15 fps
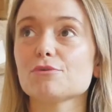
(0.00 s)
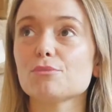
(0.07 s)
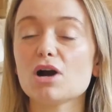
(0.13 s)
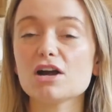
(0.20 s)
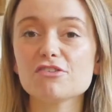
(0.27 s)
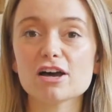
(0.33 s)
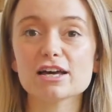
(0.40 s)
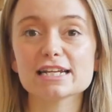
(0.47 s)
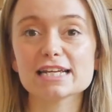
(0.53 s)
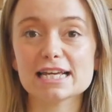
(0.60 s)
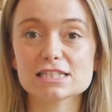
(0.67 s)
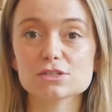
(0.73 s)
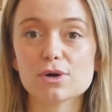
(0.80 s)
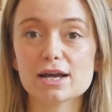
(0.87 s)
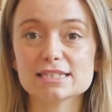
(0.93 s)
From what I've heard, it
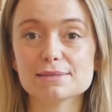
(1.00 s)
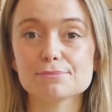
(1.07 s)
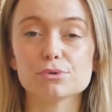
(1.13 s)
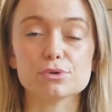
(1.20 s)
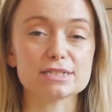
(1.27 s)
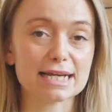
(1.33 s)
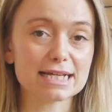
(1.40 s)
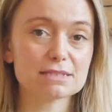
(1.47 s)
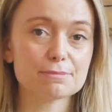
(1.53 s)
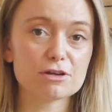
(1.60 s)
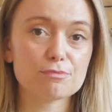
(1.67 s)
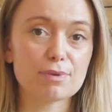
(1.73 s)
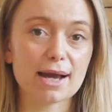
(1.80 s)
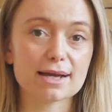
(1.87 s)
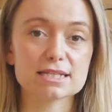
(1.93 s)
is quite simple. It takes a bit
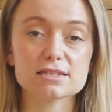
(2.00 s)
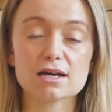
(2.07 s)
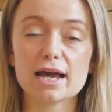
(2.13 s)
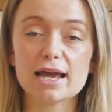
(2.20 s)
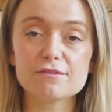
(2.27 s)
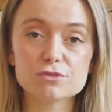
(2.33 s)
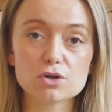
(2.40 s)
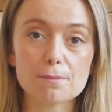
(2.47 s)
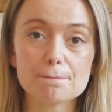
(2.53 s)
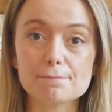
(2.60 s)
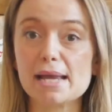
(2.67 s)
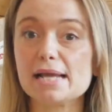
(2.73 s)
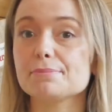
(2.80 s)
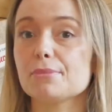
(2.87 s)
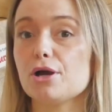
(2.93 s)
of practice. I have not
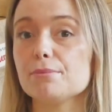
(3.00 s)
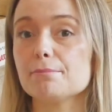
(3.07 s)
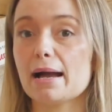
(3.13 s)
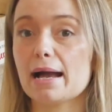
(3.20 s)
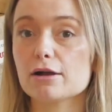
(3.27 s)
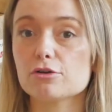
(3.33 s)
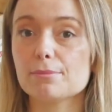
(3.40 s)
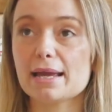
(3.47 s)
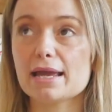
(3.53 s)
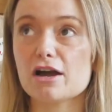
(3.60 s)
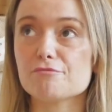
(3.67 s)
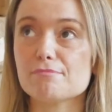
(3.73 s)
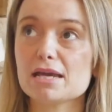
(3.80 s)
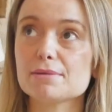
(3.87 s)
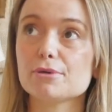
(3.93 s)
made my own macrame.
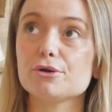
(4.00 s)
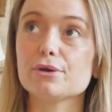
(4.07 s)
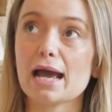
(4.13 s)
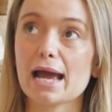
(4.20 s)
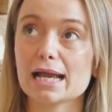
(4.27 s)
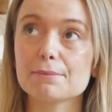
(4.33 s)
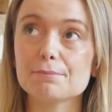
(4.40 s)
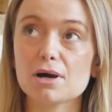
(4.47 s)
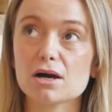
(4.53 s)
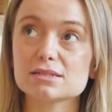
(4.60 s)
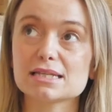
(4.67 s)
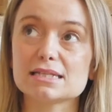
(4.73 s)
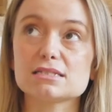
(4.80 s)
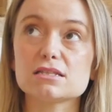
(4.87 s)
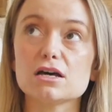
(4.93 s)
I've made my own hanging
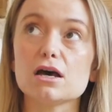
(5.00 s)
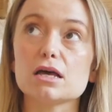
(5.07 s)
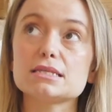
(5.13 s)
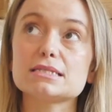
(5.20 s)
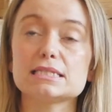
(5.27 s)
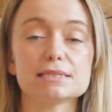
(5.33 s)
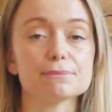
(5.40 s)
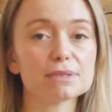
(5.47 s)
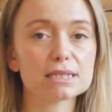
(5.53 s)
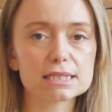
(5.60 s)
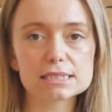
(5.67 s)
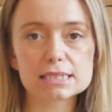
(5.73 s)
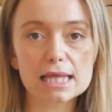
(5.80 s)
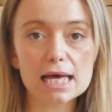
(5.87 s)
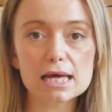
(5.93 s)
baskets that are similar
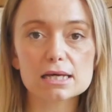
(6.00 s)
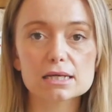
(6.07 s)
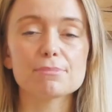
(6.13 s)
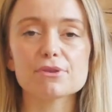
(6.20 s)
to that.